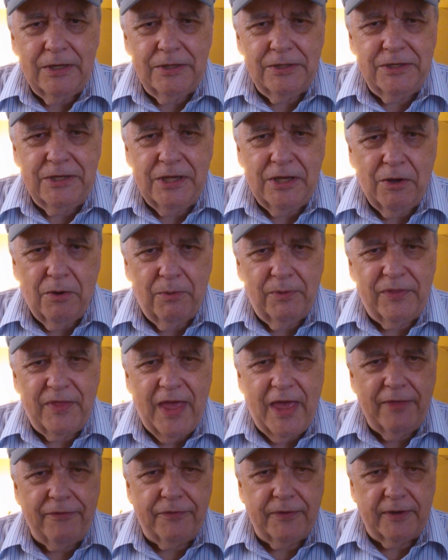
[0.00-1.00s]
deal with
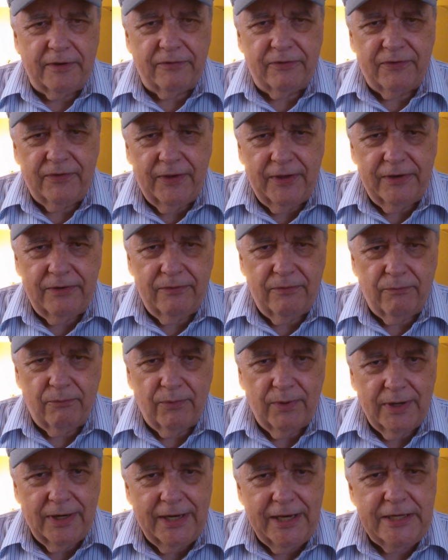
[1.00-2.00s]
ethics in
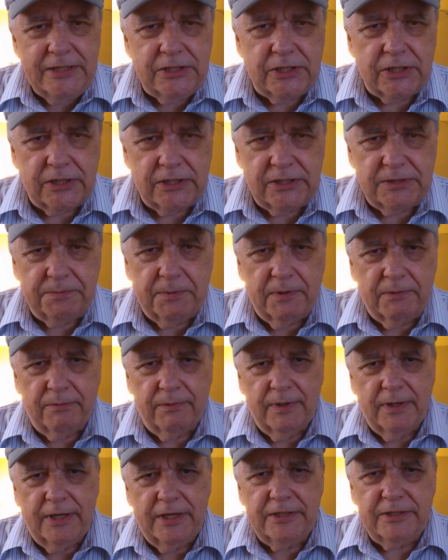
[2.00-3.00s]
religions, but
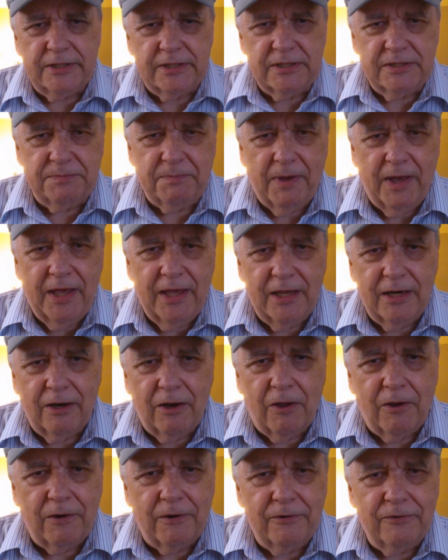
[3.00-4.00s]
religions by and
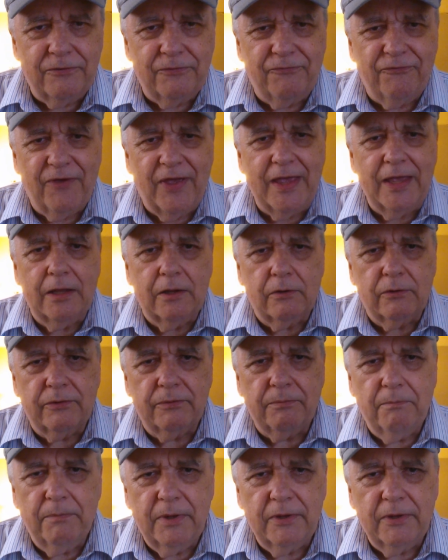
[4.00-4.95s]
large failed